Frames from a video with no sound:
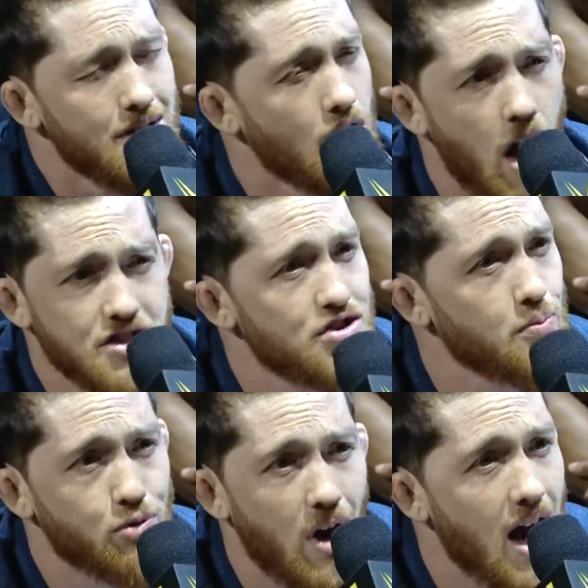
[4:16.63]
not
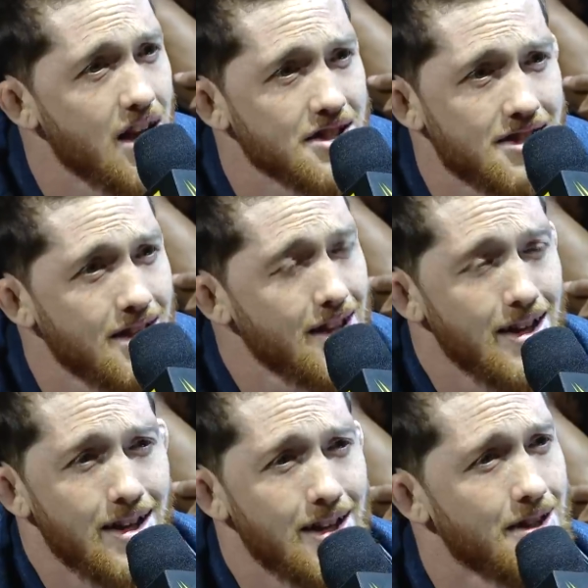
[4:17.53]
surprised
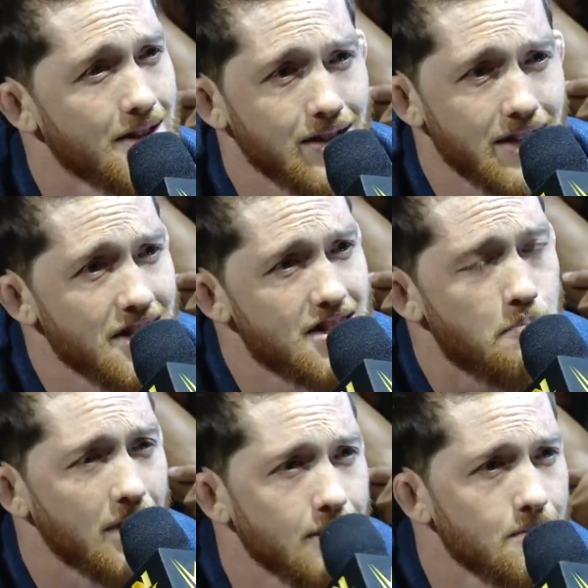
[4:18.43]
in the least.
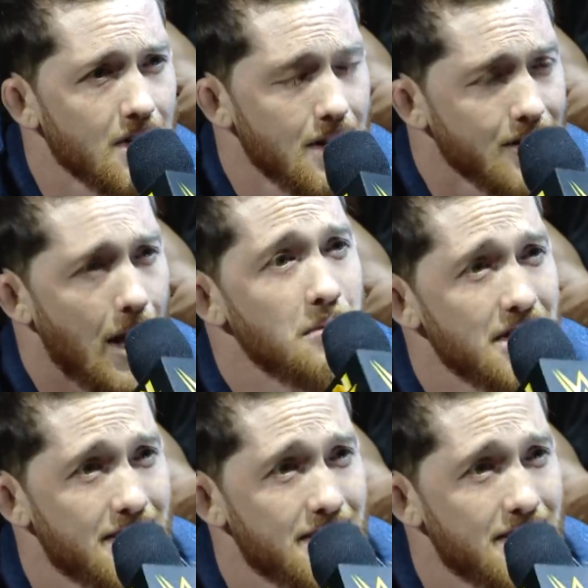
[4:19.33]
But let me